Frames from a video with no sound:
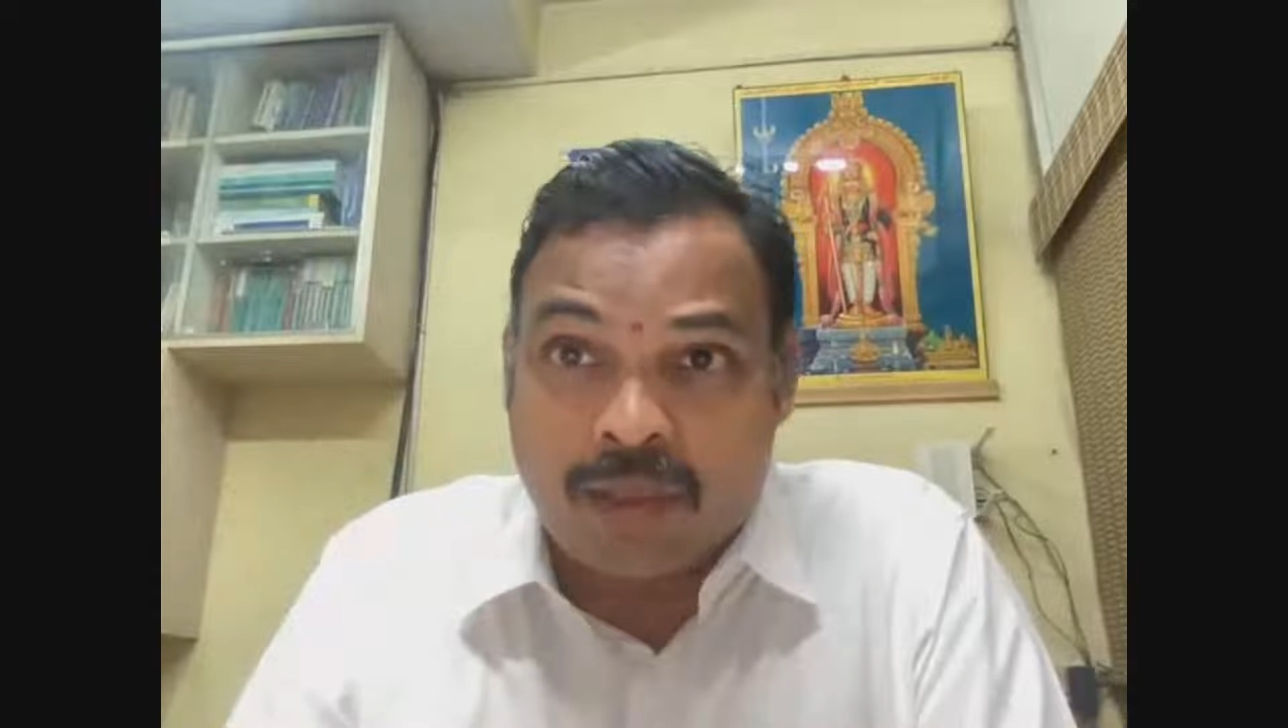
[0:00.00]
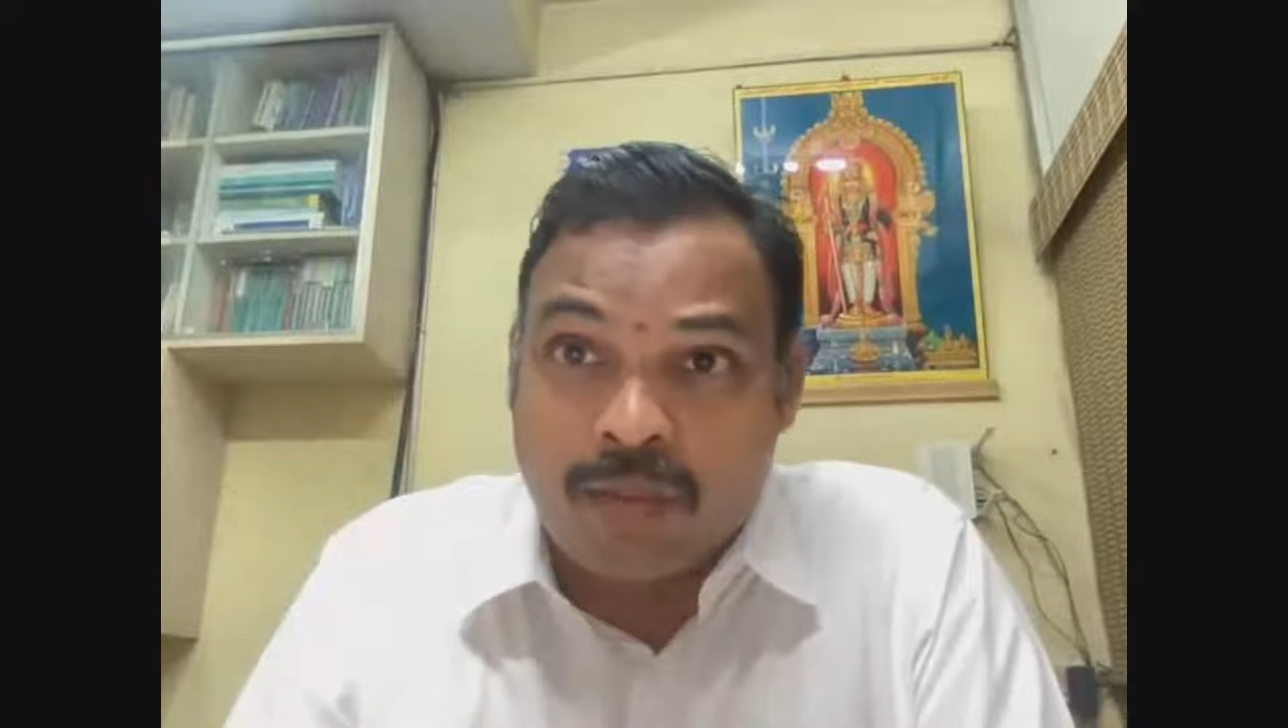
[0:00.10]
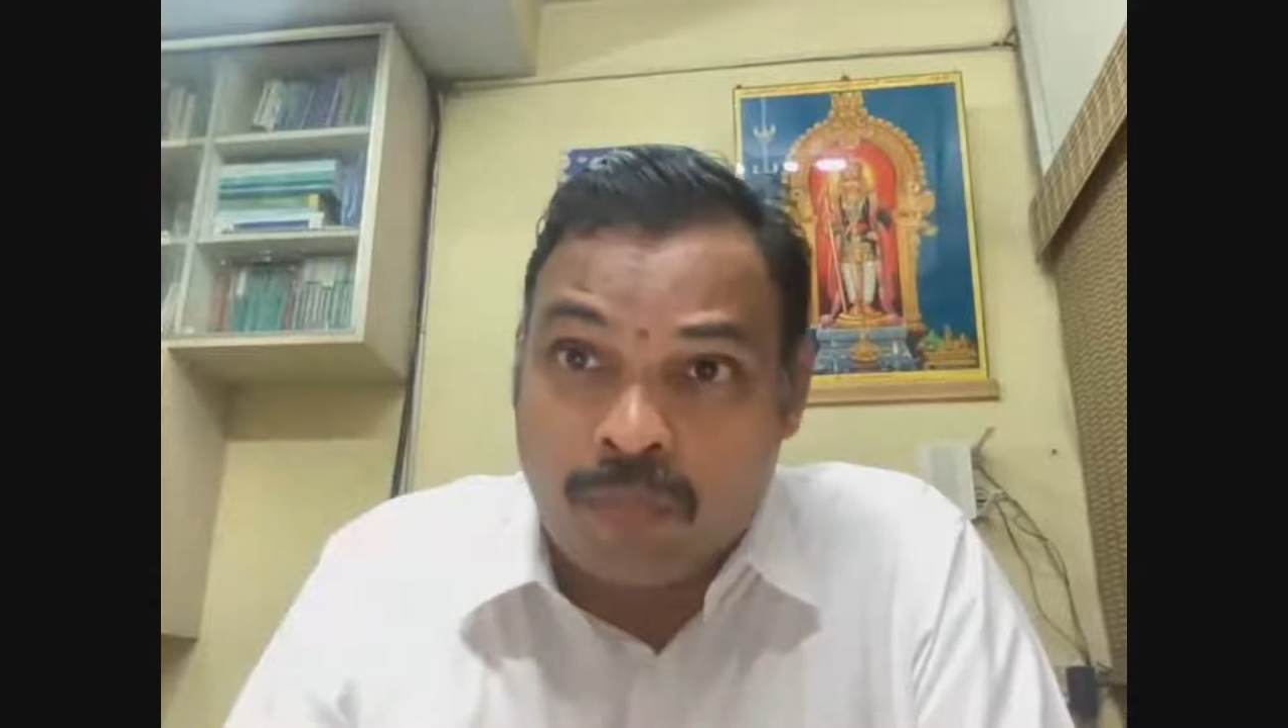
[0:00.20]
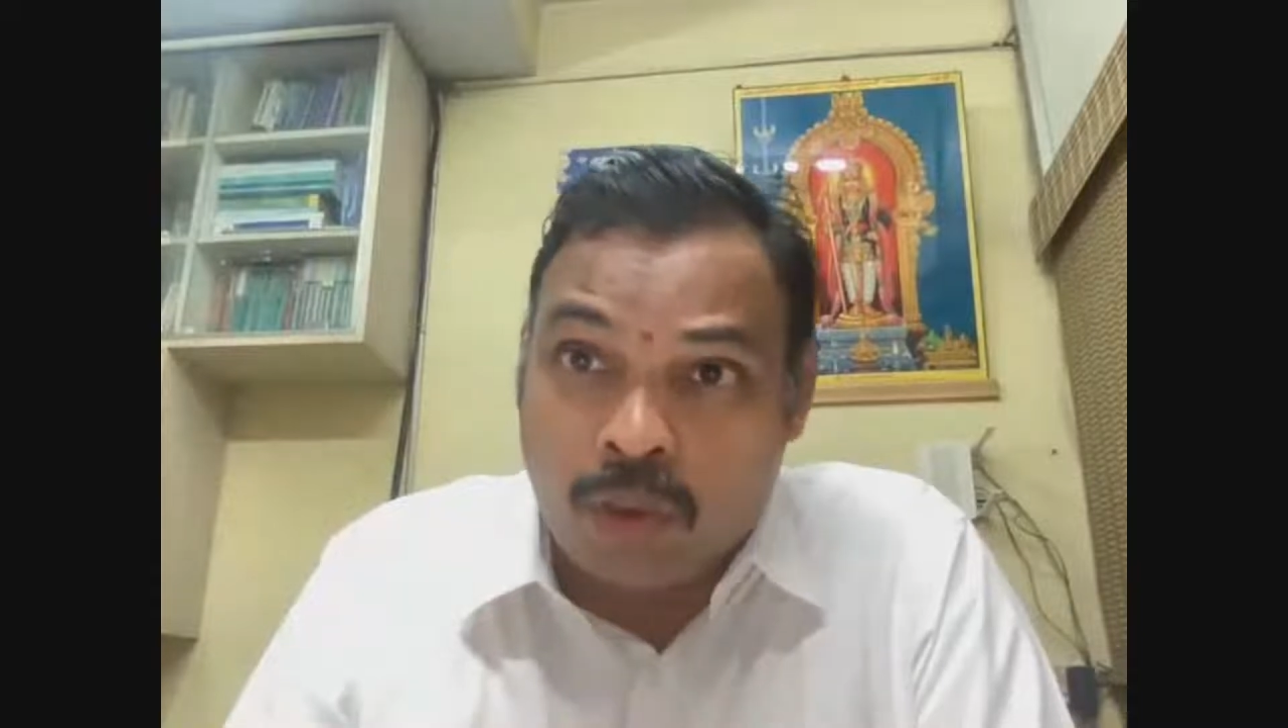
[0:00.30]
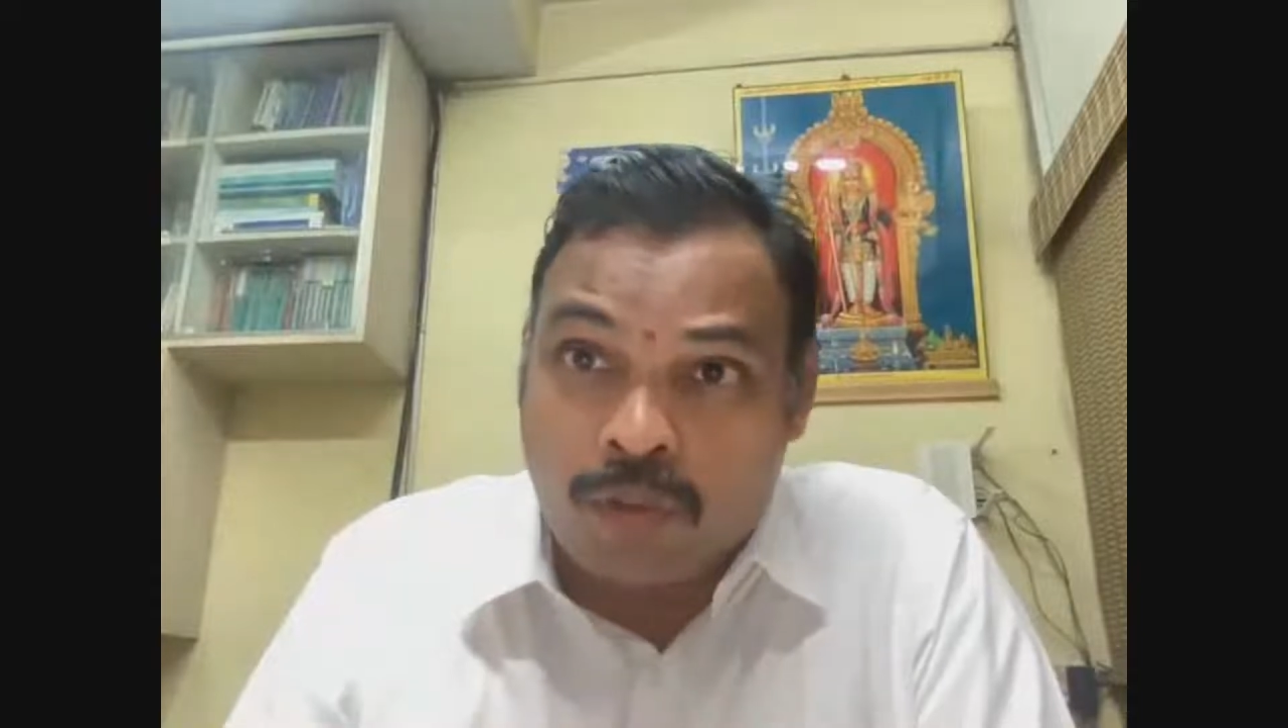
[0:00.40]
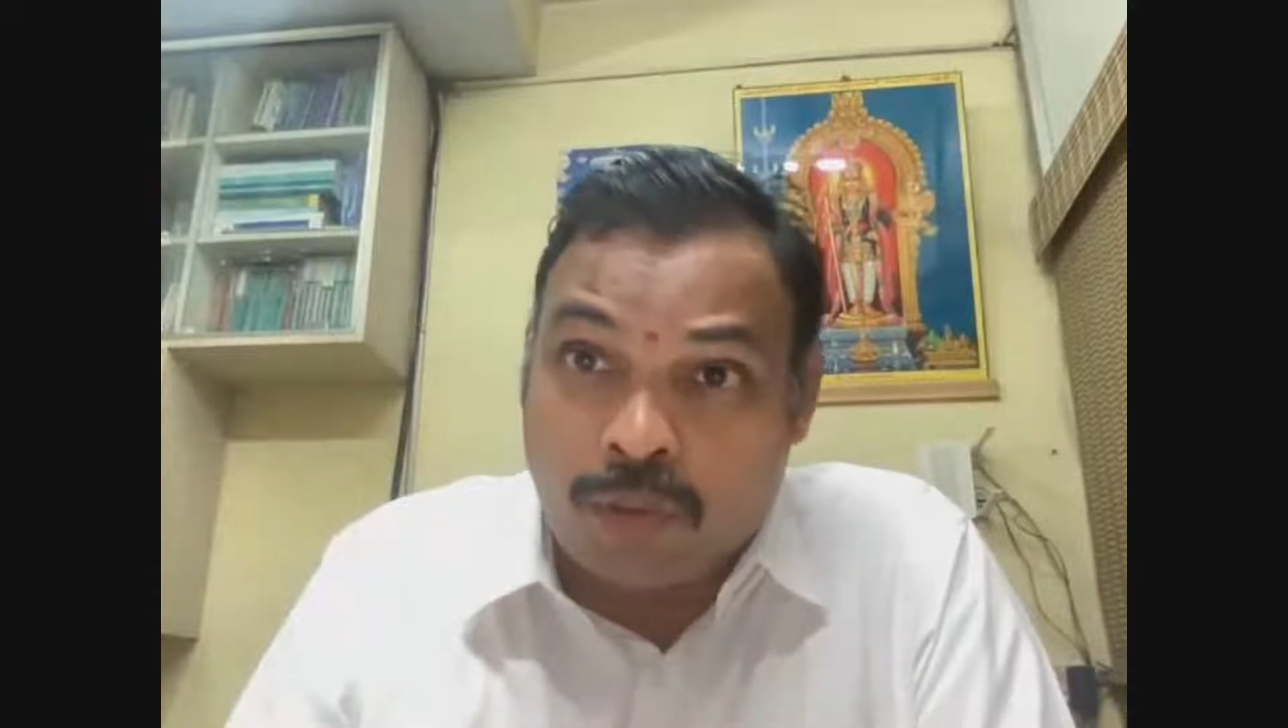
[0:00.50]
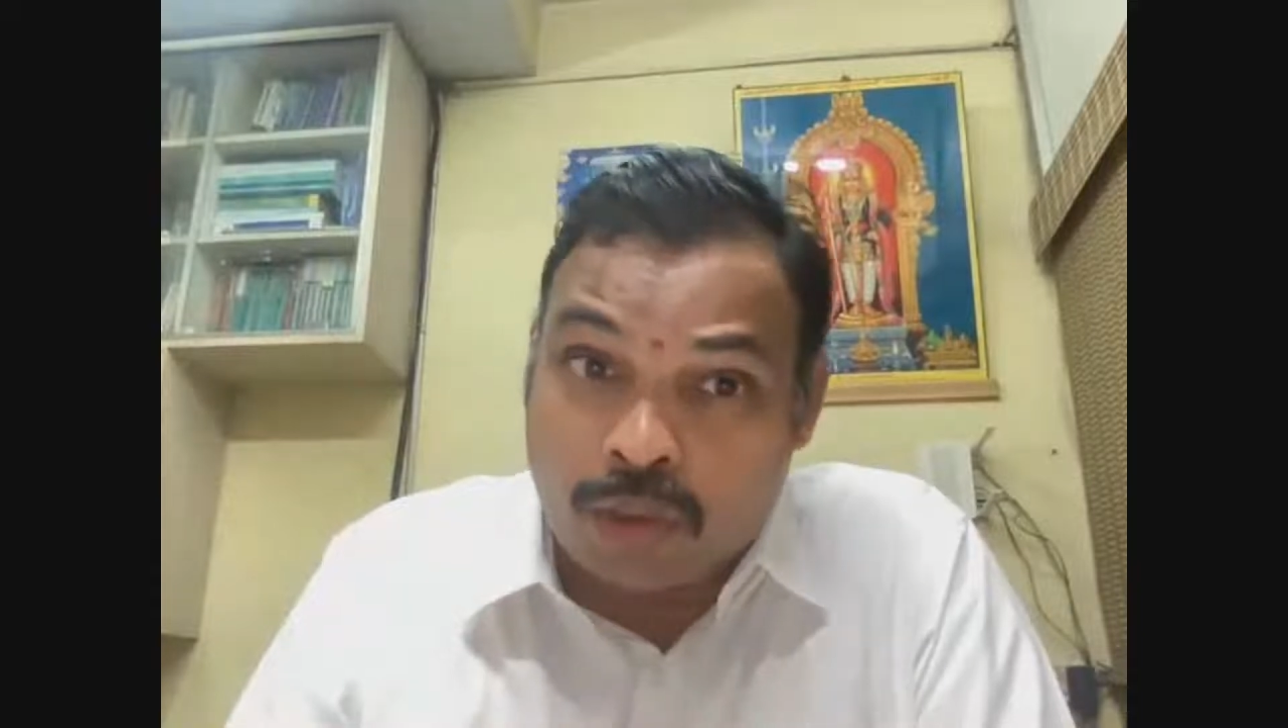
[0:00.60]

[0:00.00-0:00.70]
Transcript: both for